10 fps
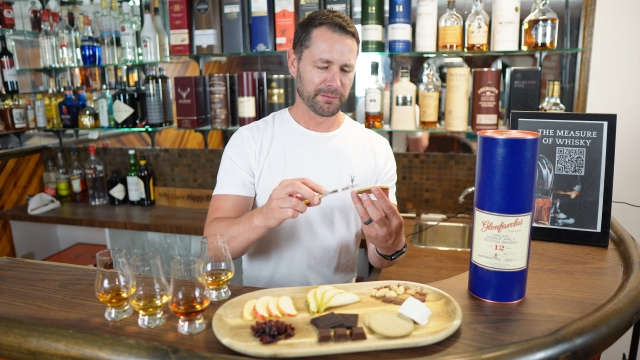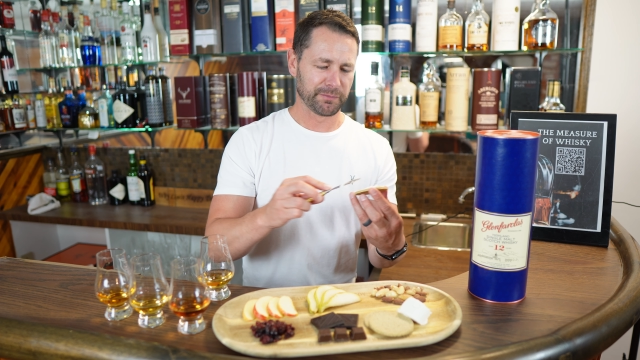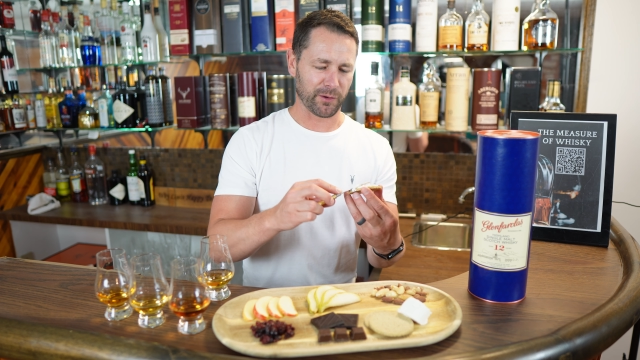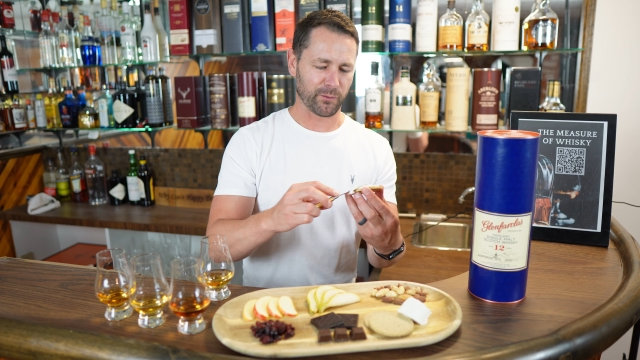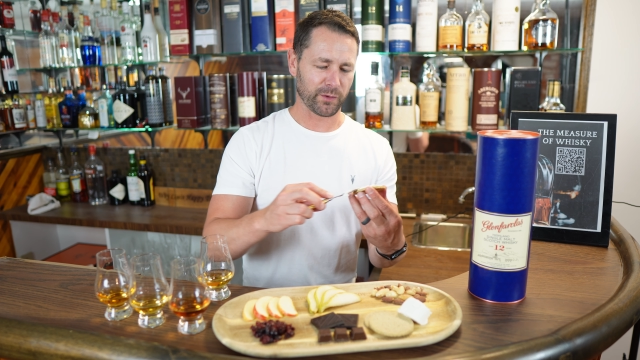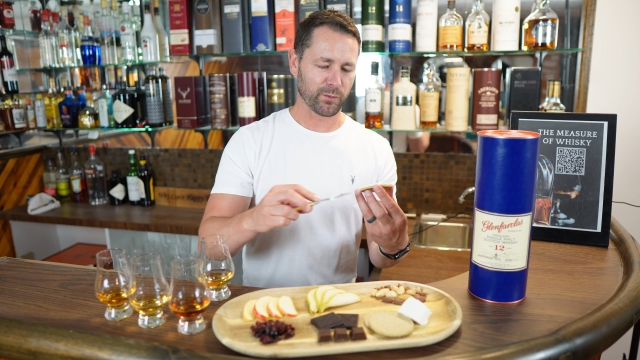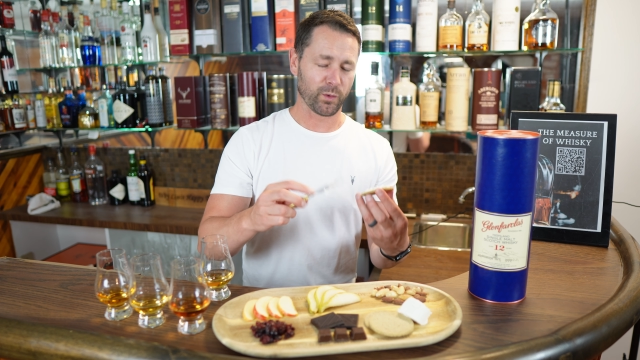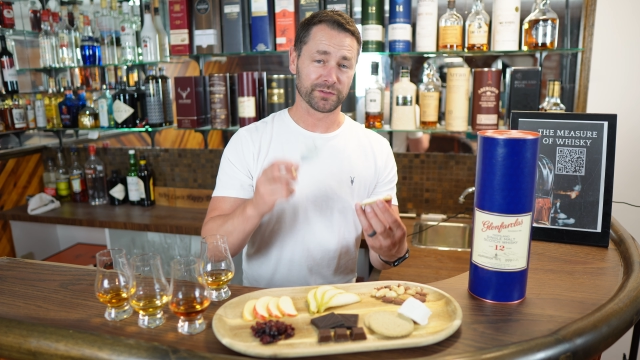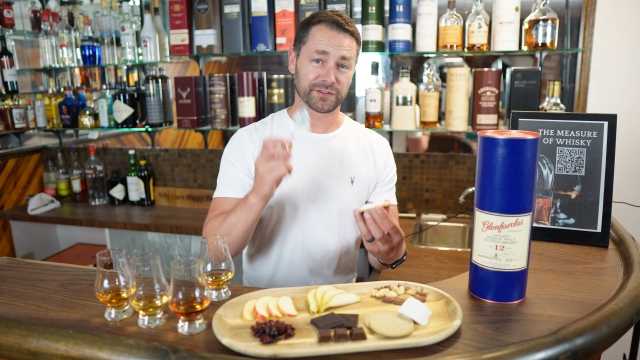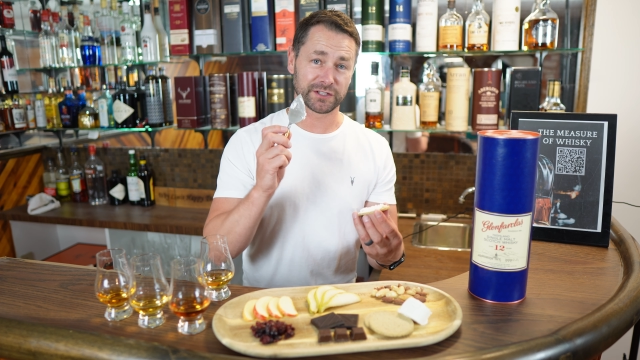but we
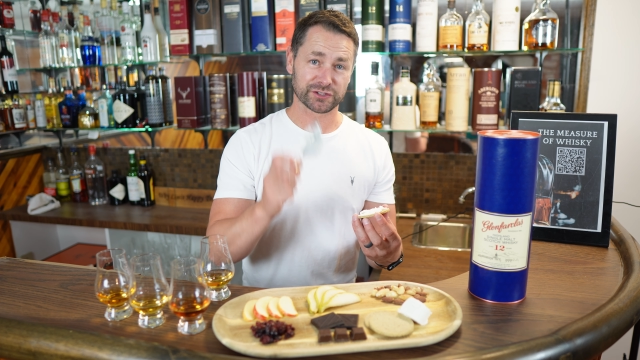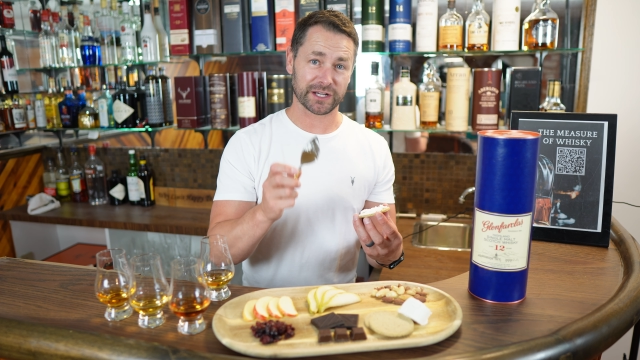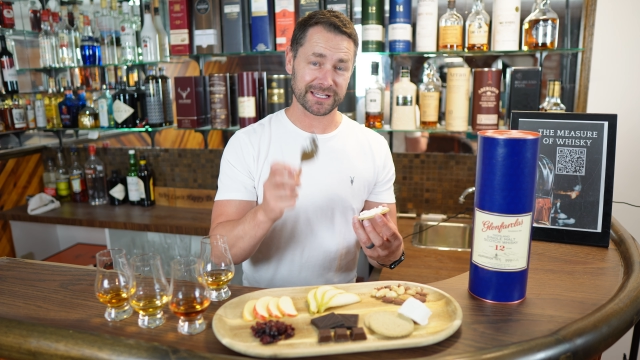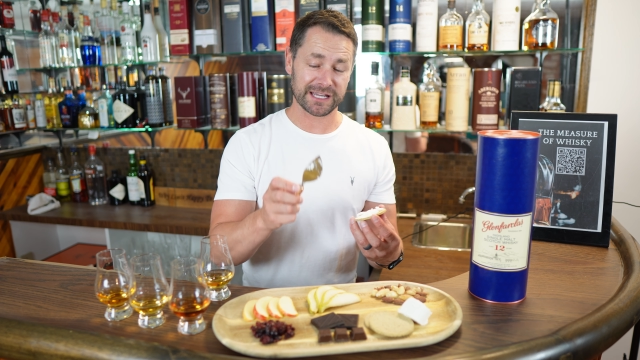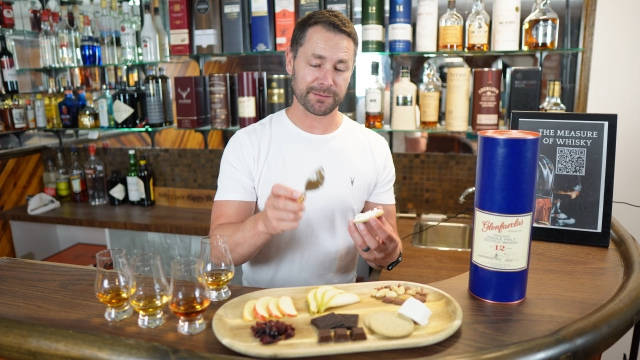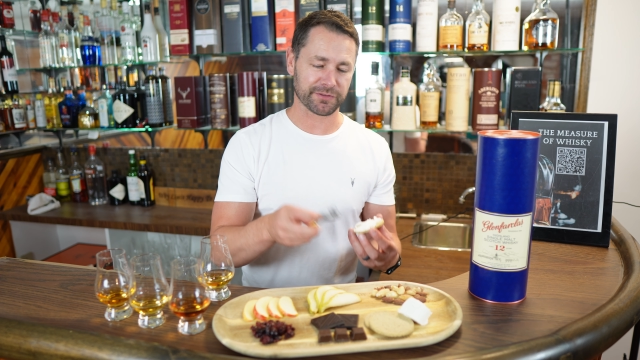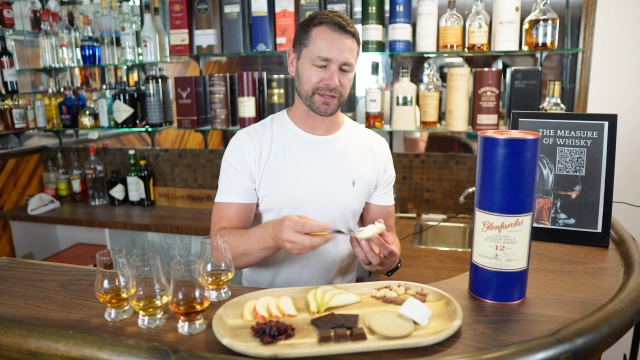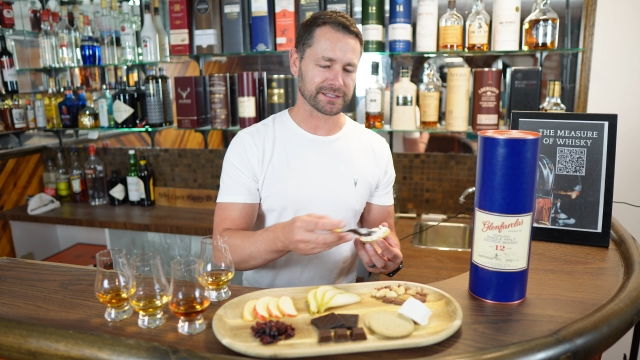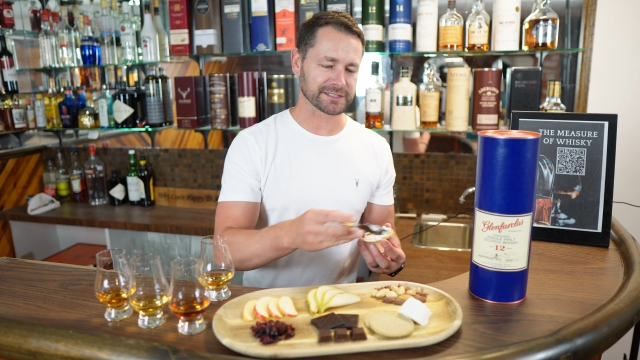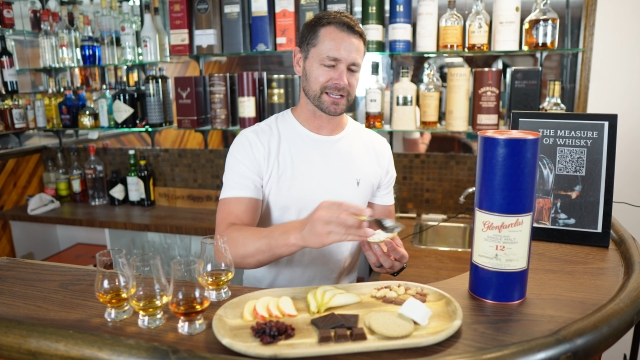want to try and keep
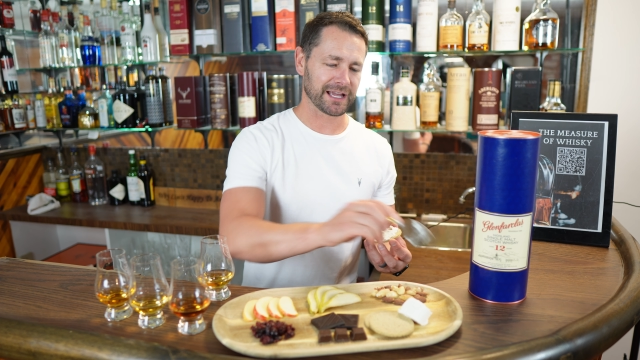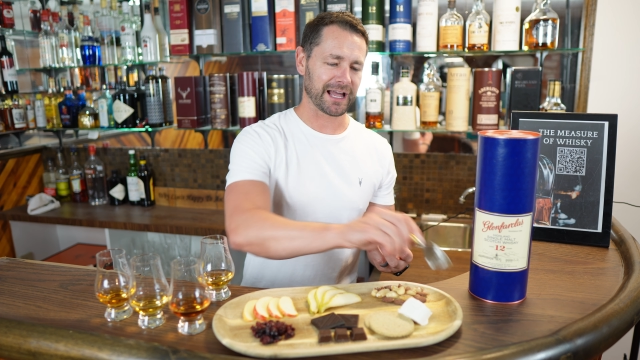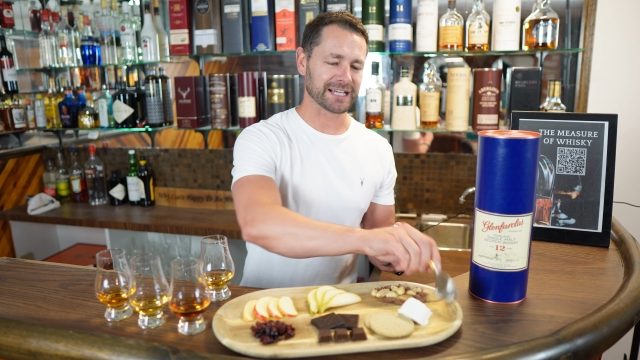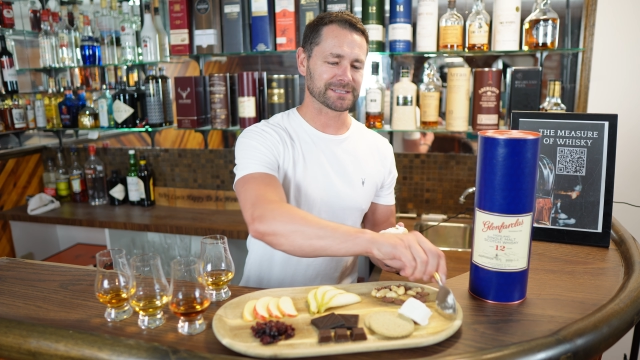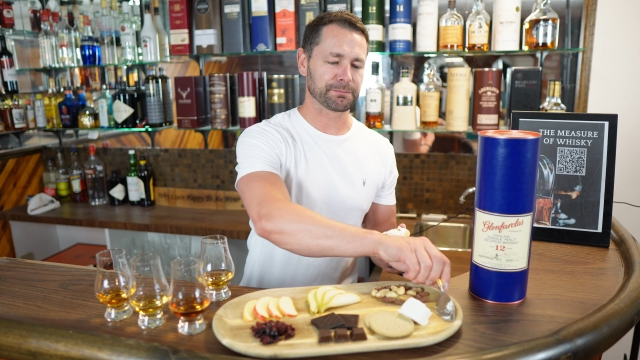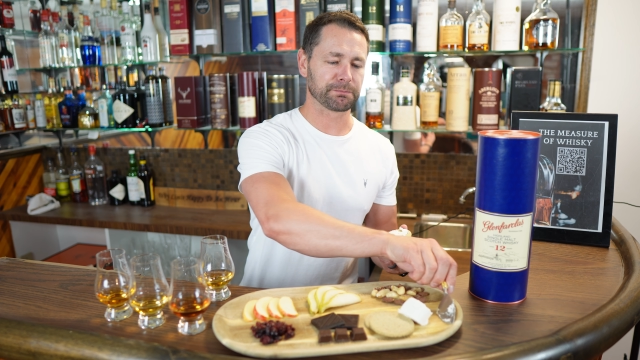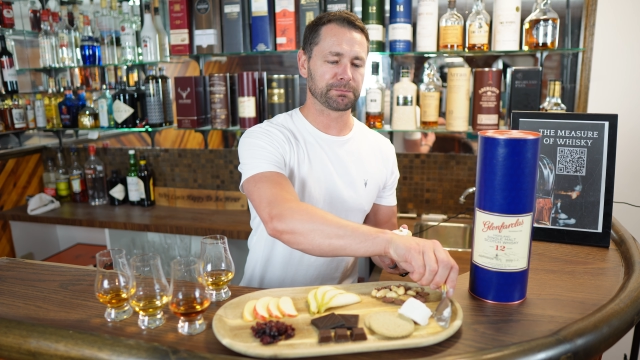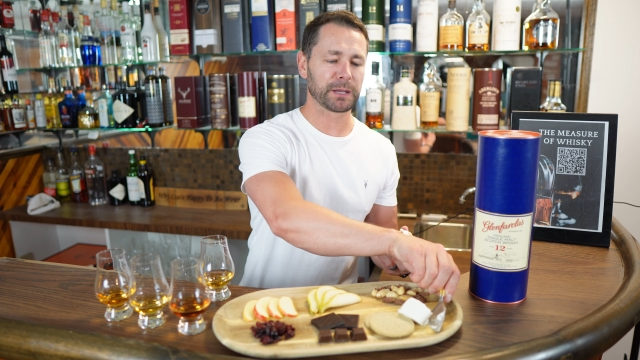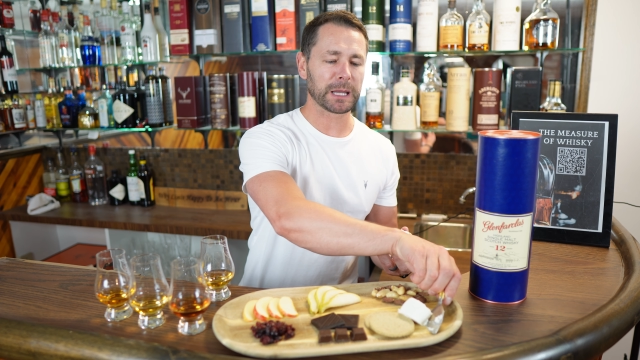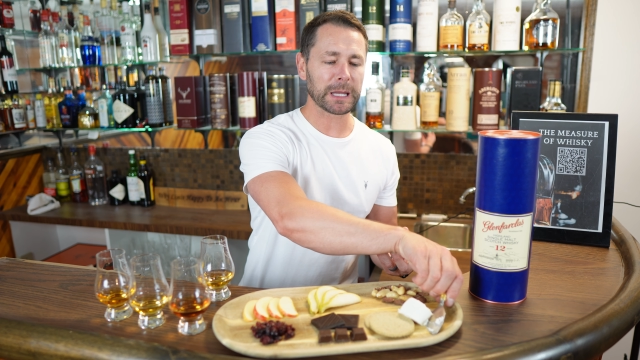things as
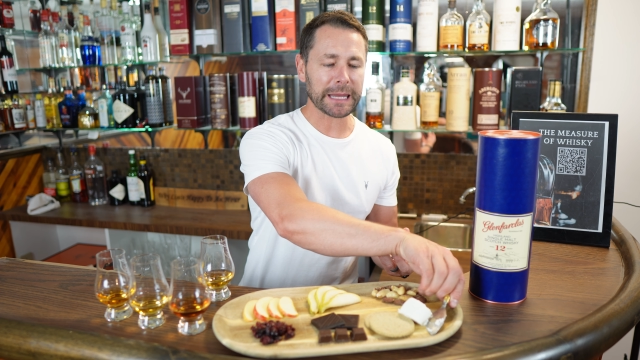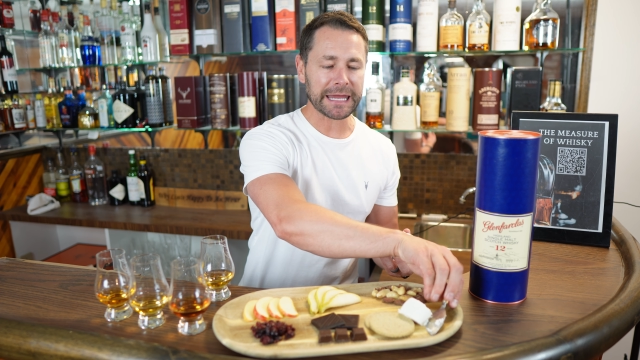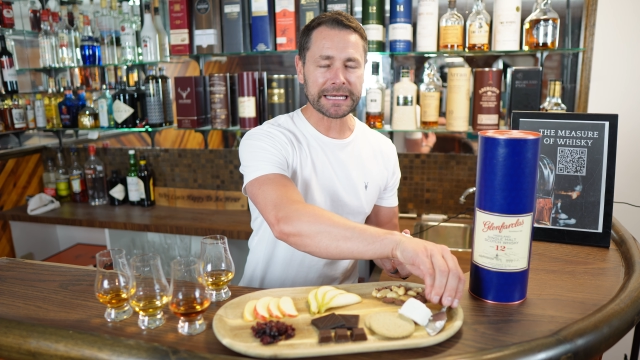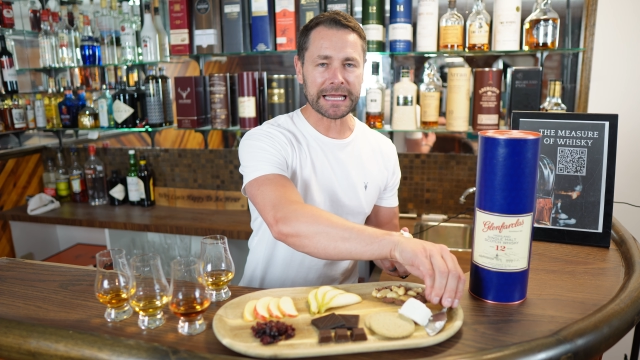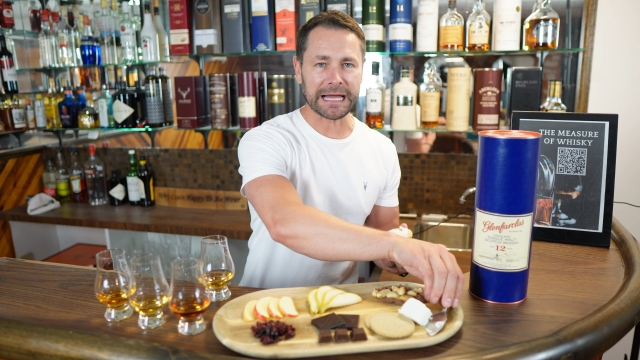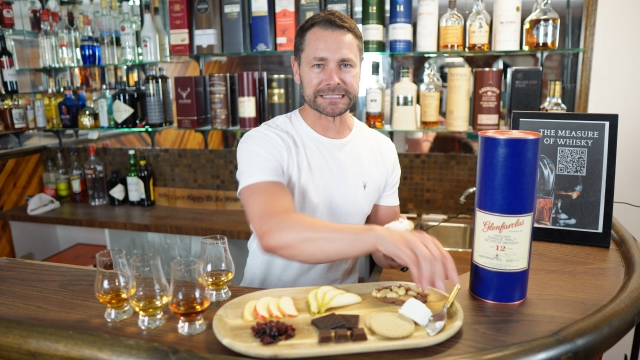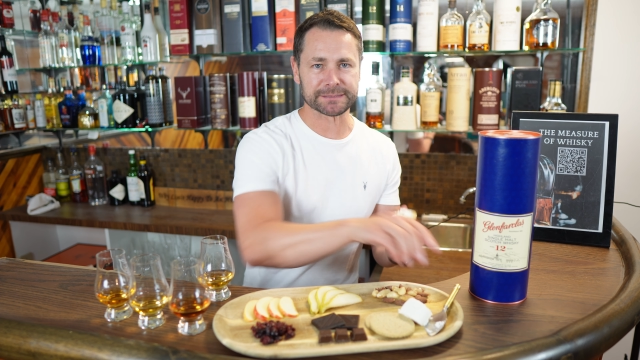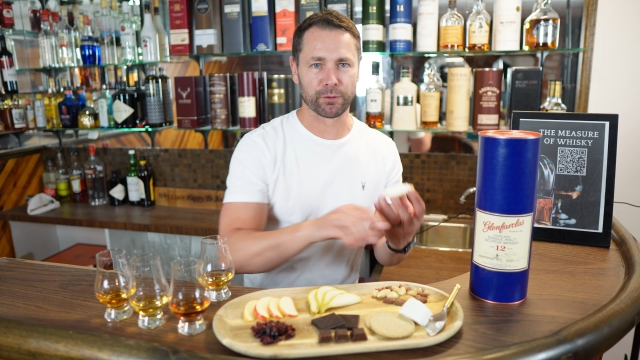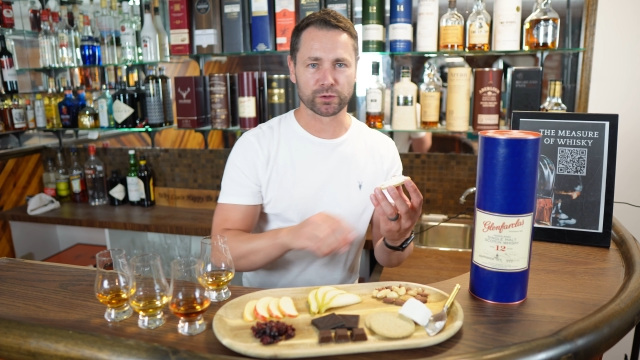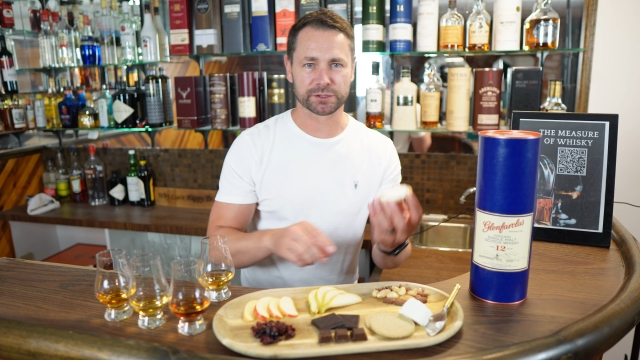plain as
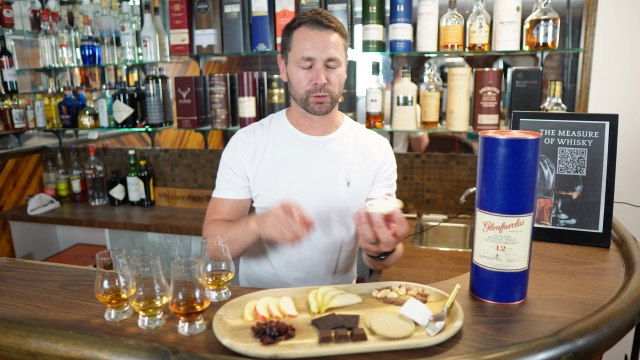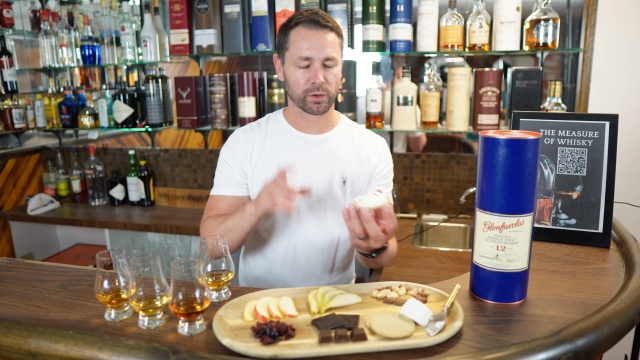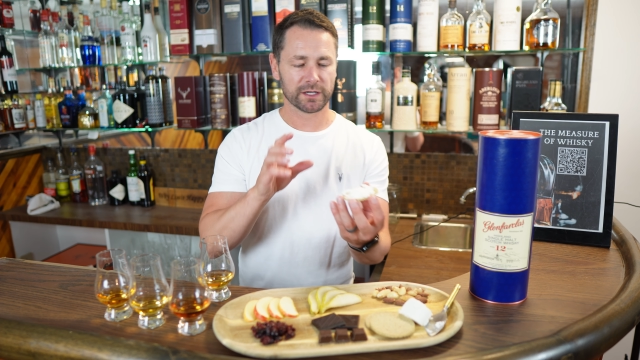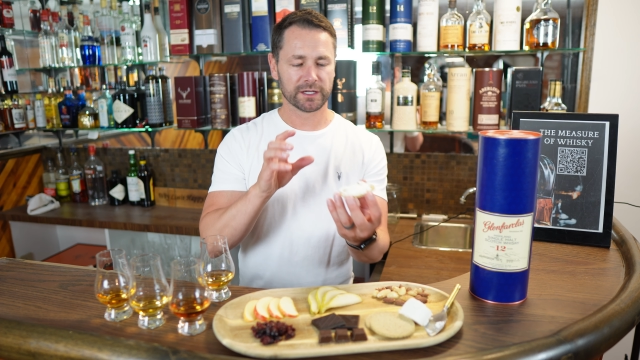possible.